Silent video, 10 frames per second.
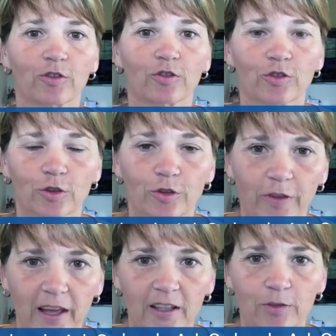You can search
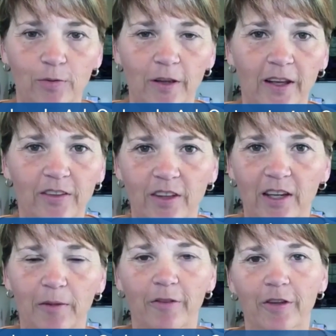for that as well. That's the
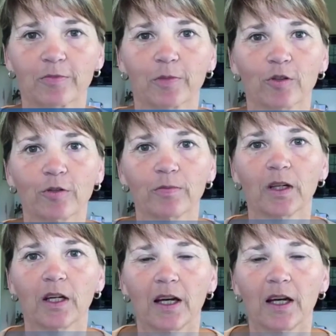name of the Facebook group.